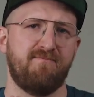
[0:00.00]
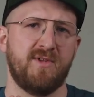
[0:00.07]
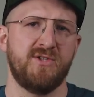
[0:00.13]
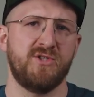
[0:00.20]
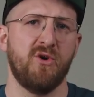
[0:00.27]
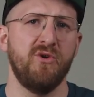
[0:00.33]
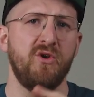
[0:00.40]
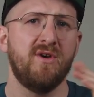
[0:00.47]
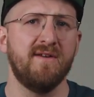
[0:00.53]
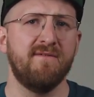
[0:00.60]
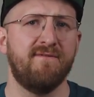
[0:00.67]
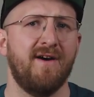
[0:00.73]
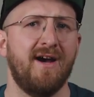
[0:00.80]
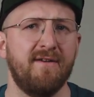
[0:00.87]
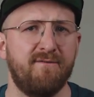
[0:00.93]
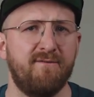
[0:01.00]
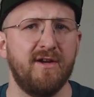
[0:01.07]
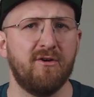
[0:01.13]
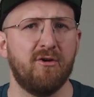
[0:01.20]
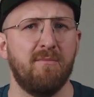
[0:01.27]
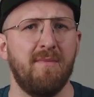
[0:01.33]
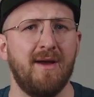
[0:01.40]
So you can find
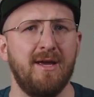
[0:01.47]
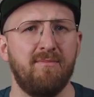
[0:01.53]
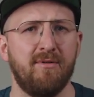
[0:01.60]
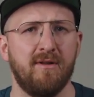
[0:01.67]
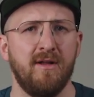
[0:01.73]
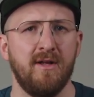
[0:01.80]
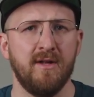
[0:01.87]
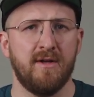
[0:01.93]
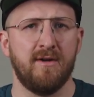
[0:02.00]
figured maple,